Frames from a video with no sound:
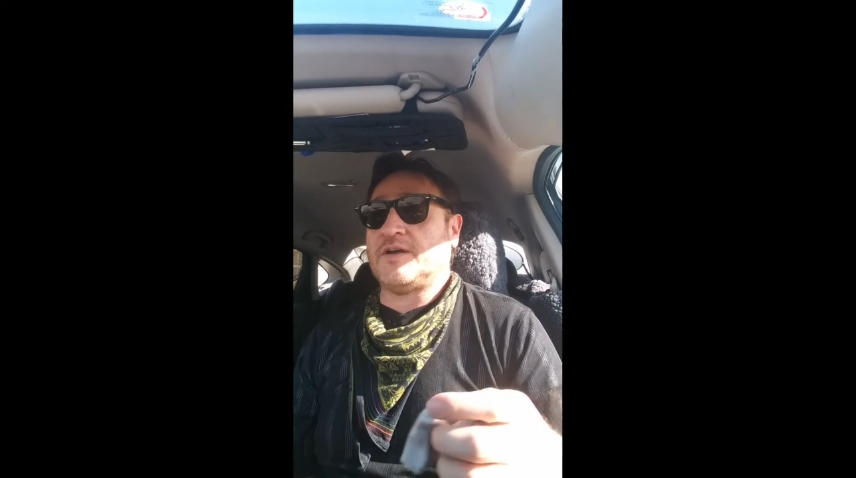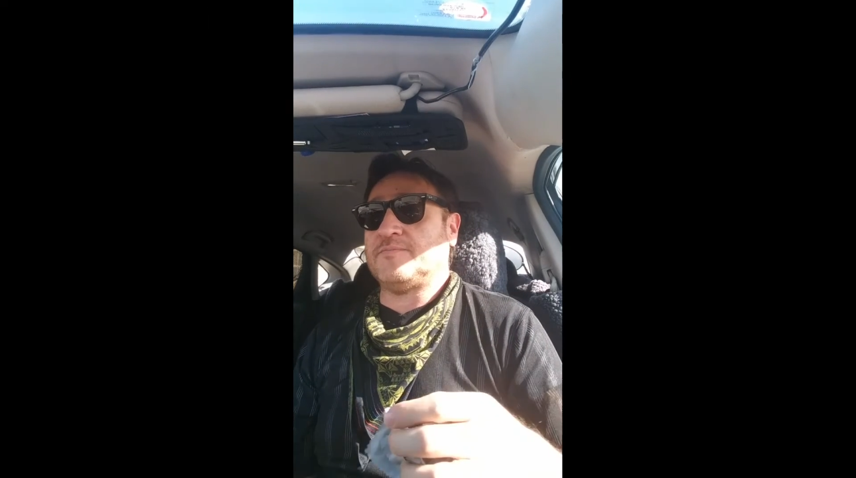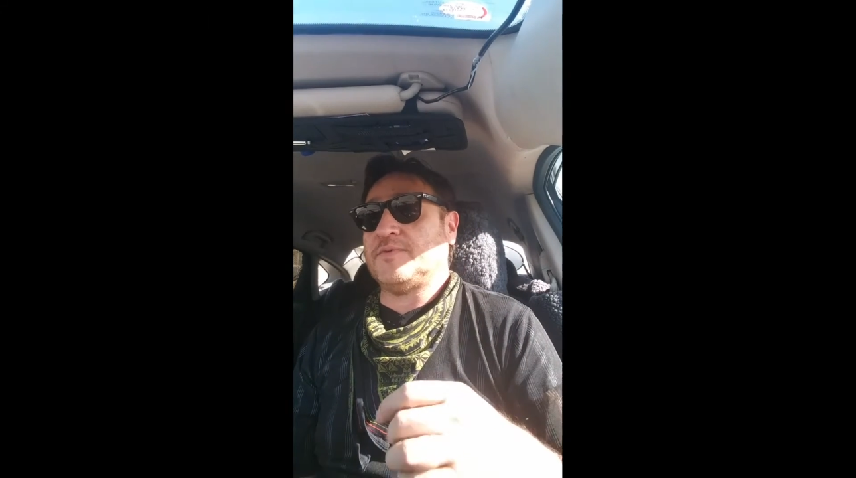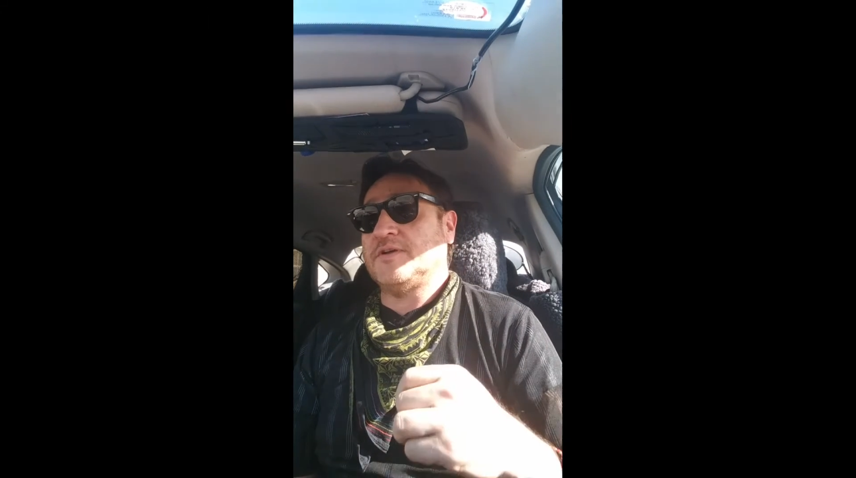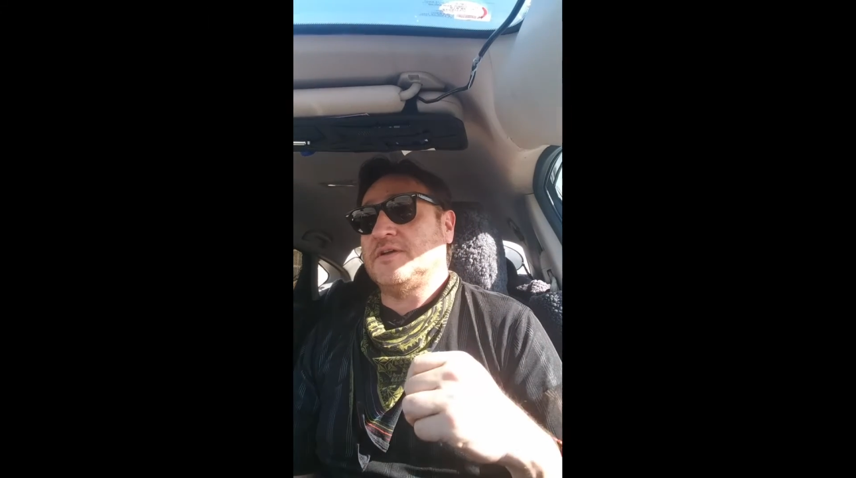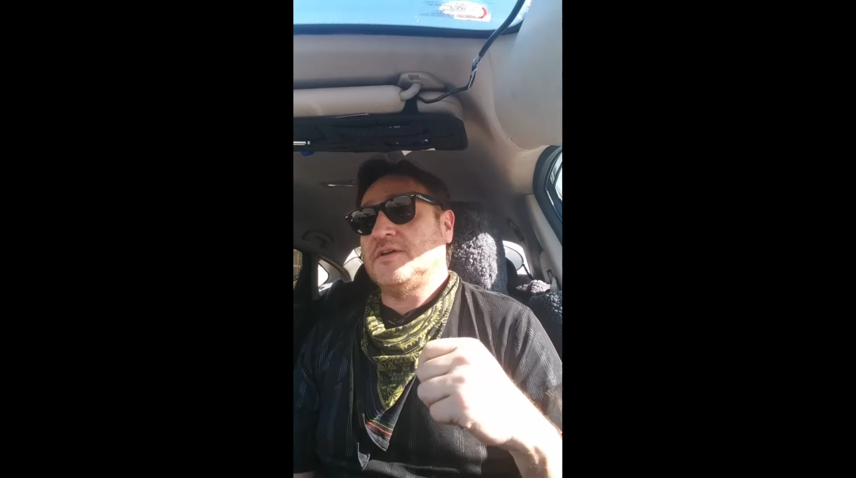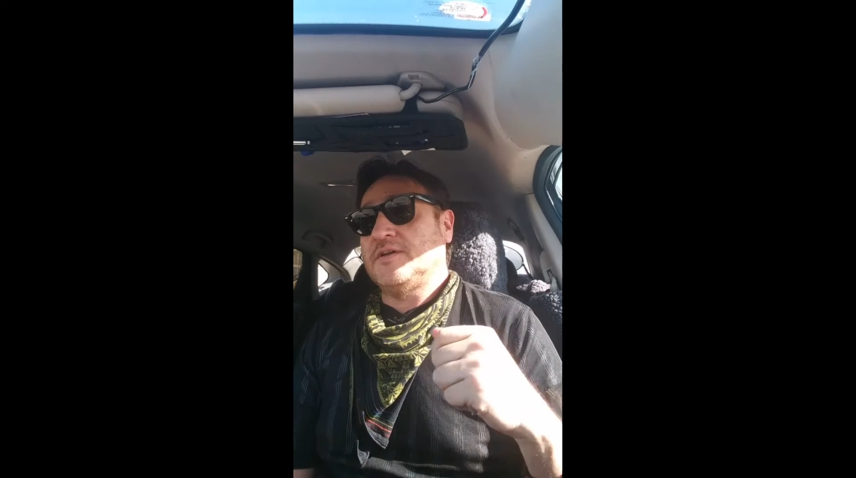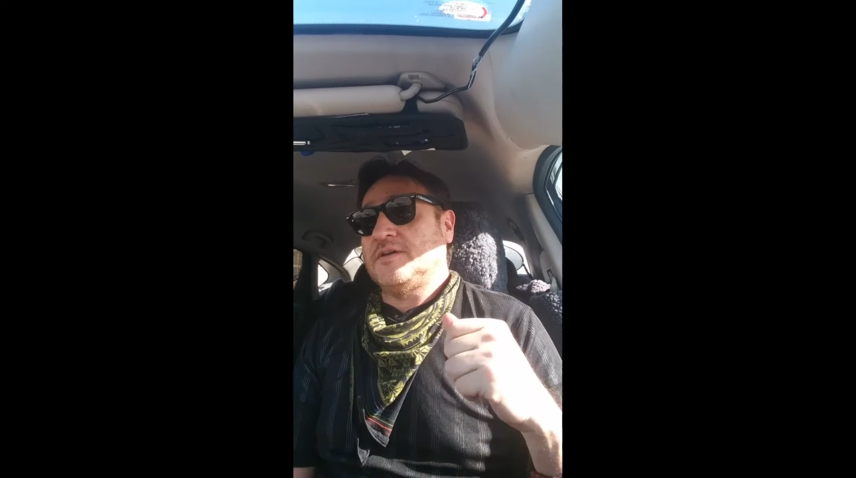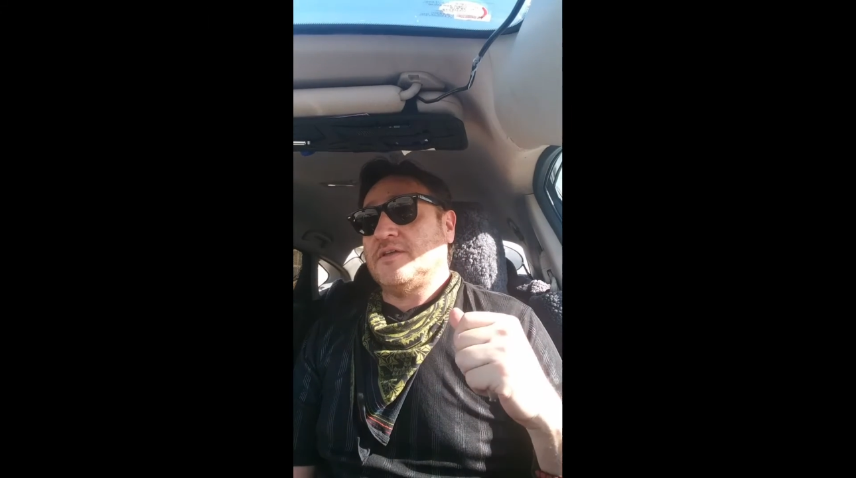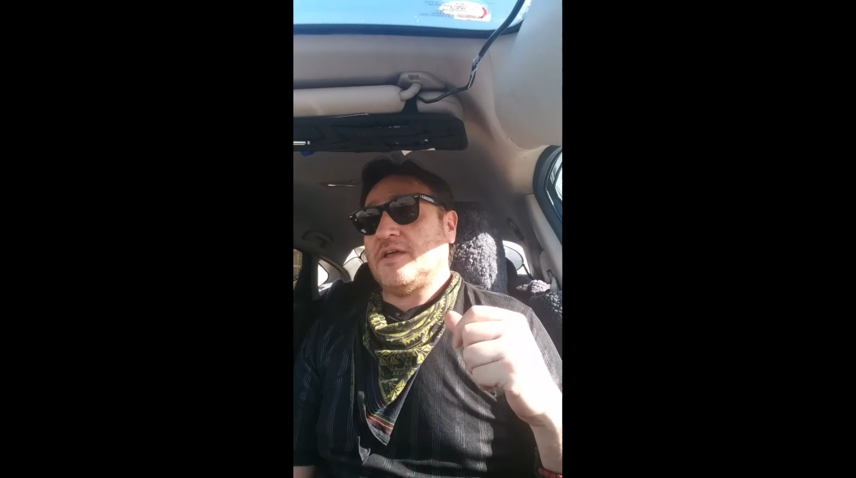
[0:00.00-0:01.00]
up,
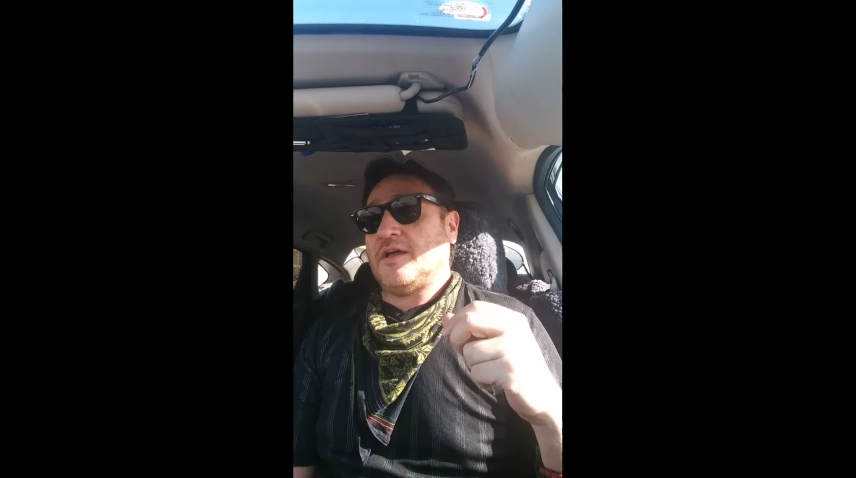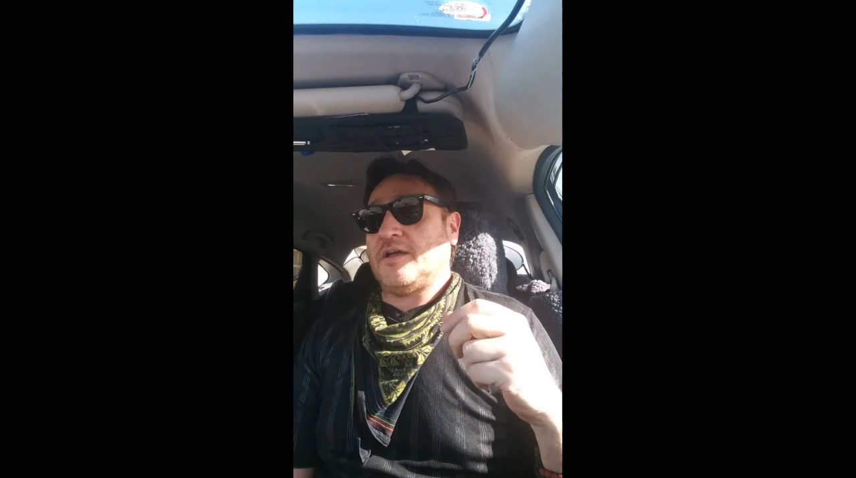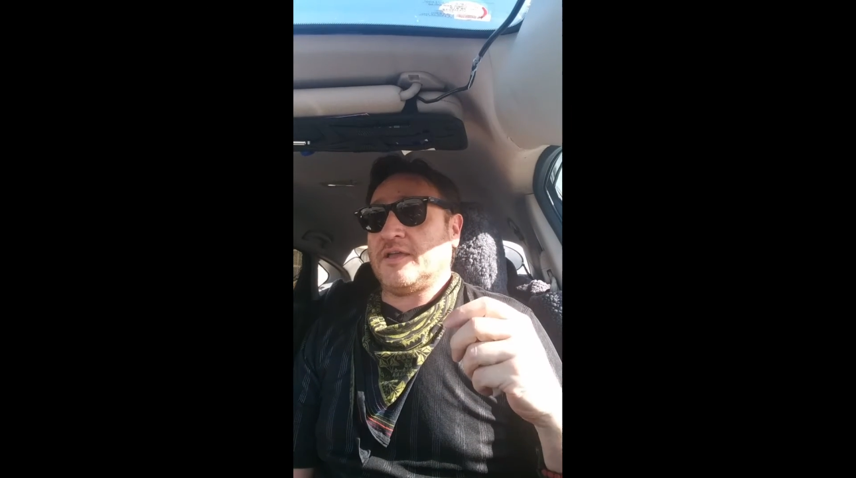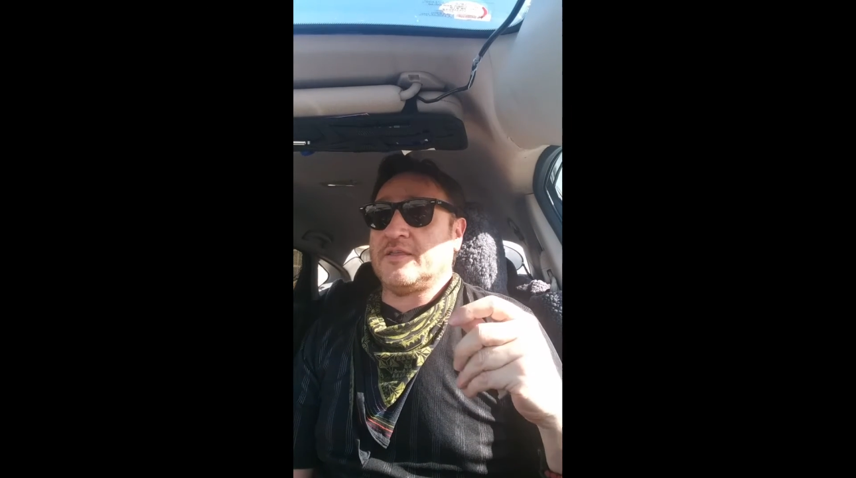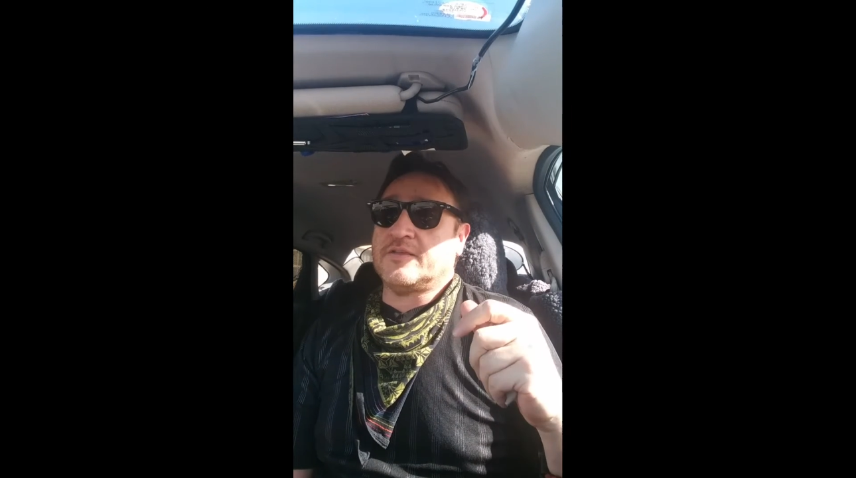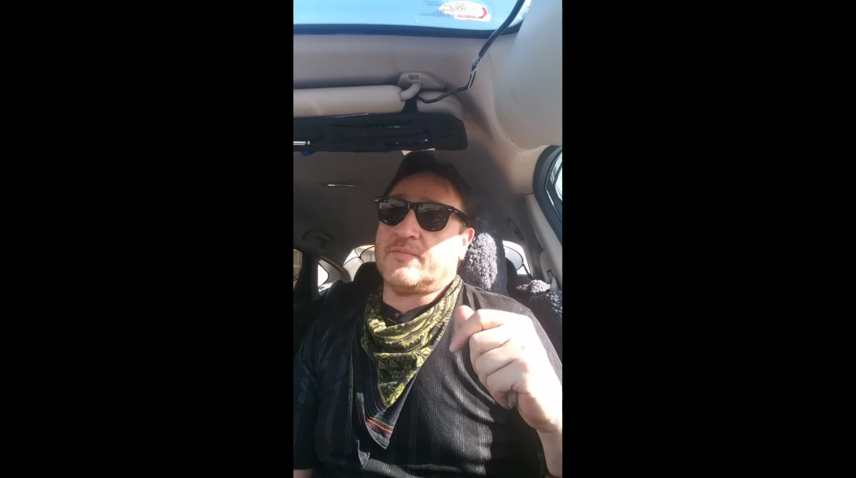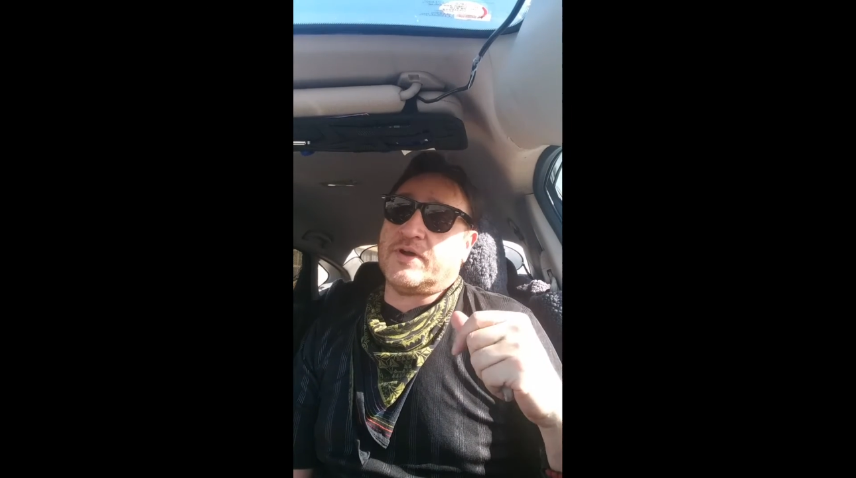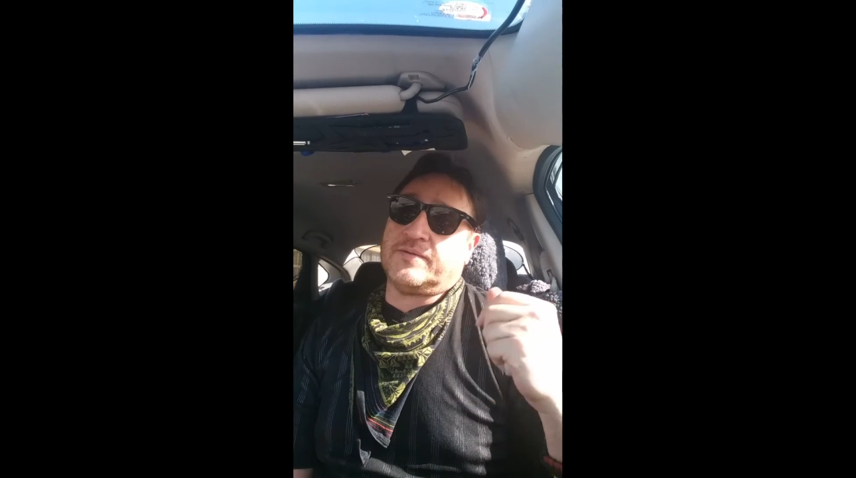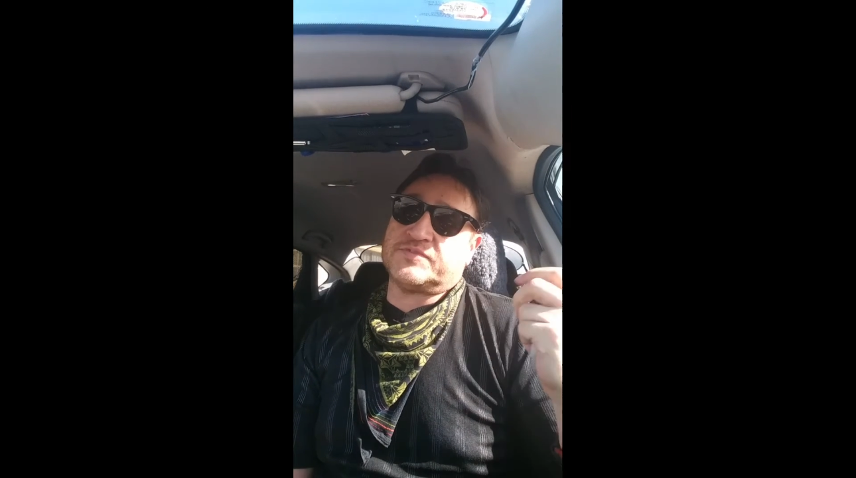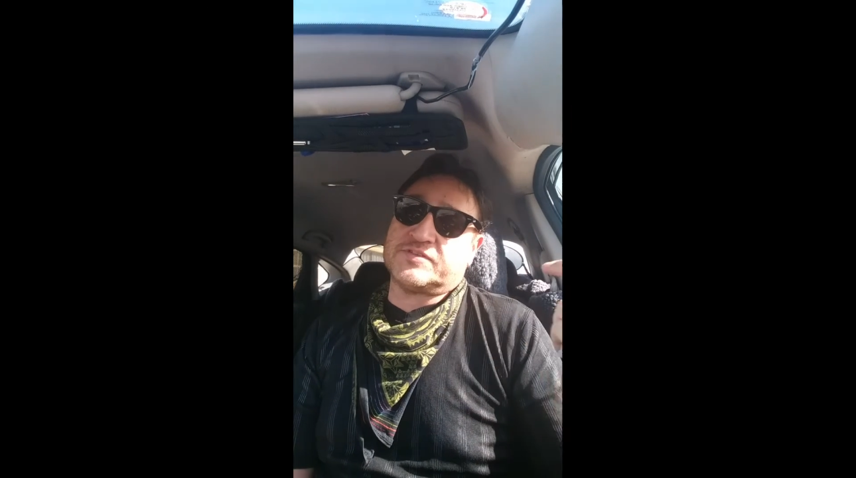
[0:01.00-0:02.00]
it can come up.